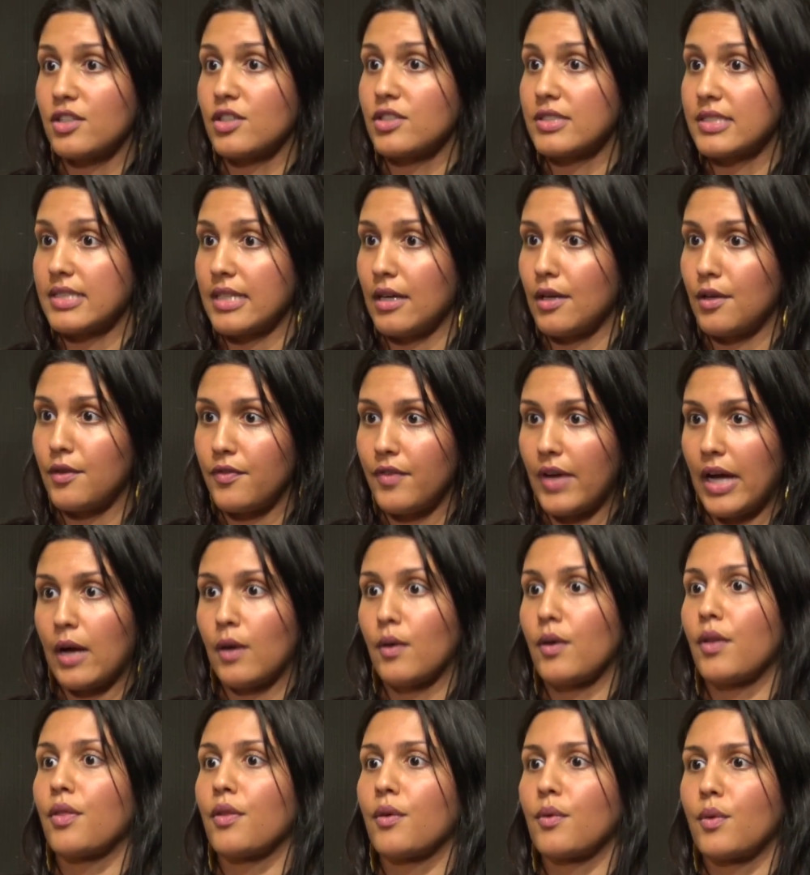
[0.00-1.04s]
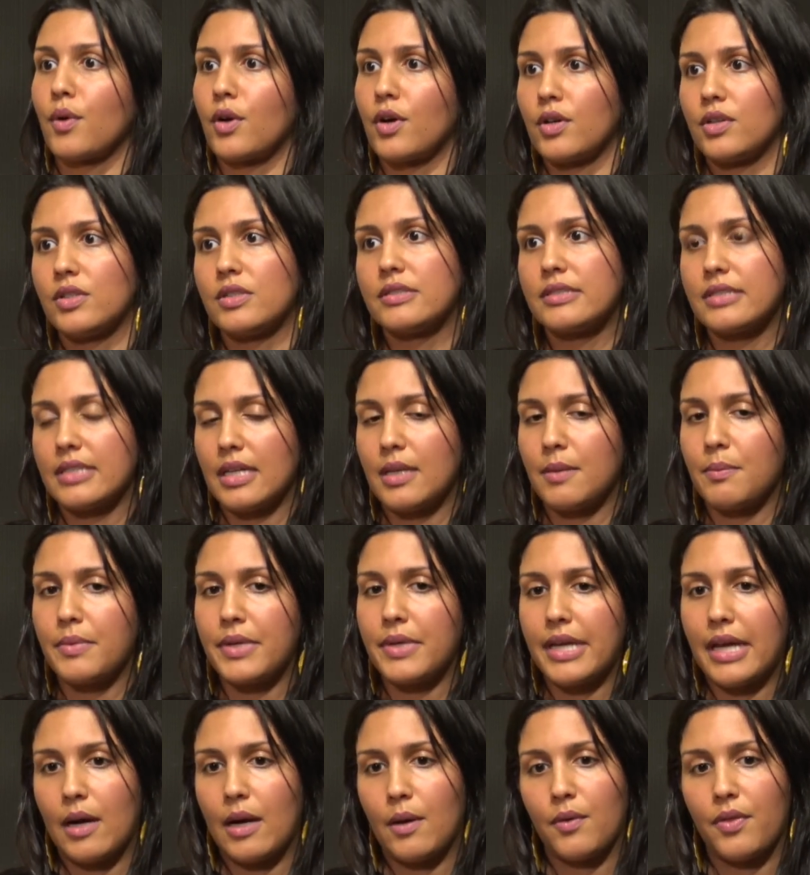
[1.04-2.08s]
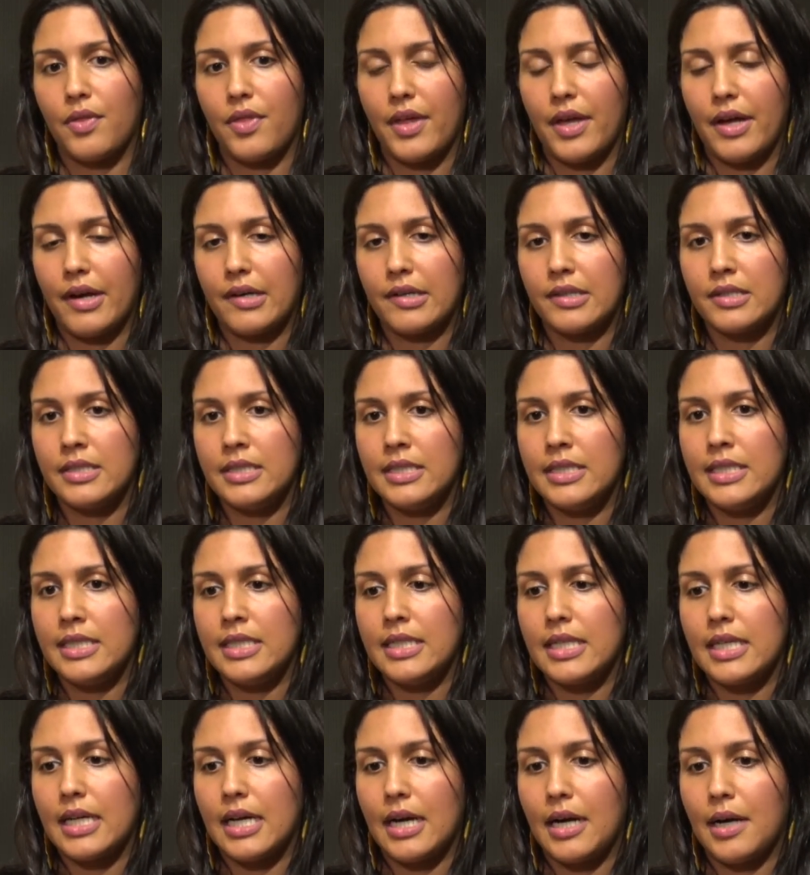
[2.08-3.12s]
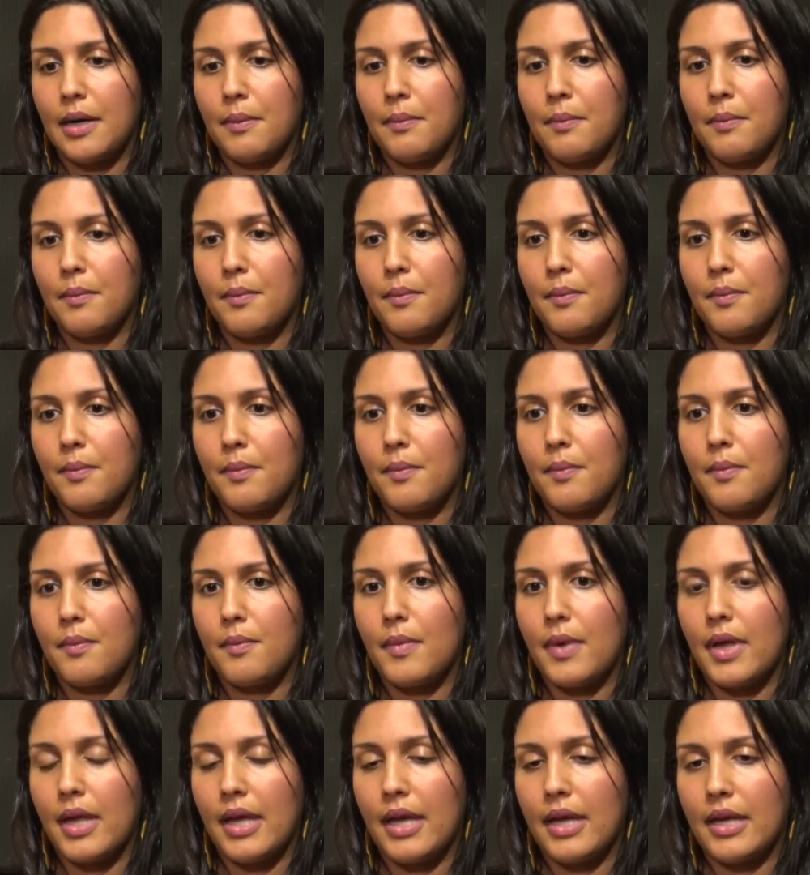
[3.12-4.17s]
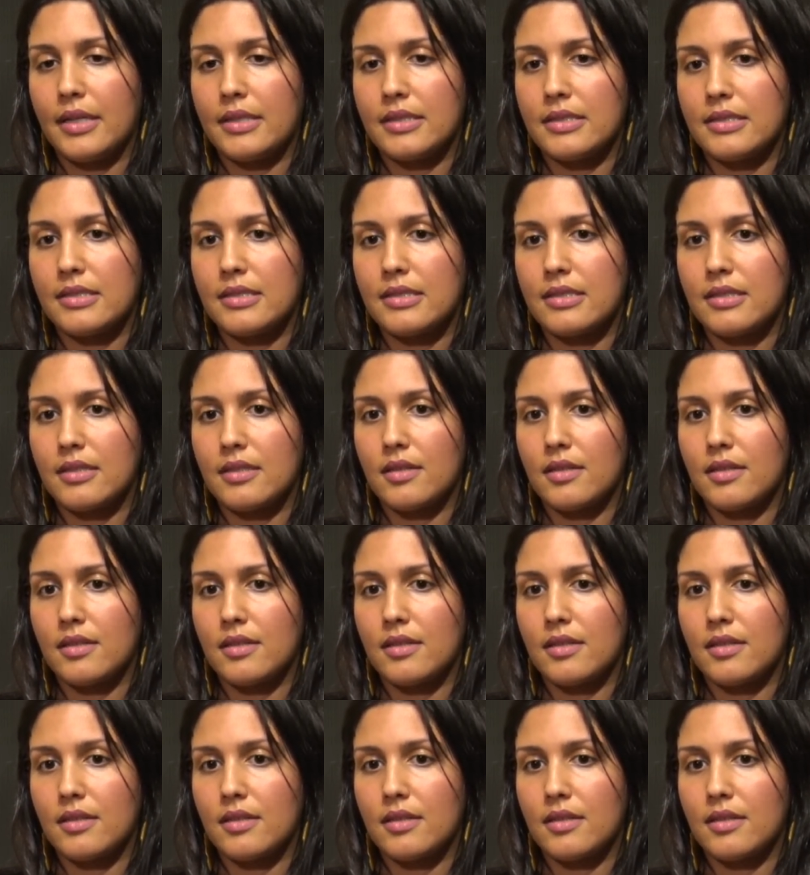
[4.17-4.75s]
herself out in the world and be out there. Um, and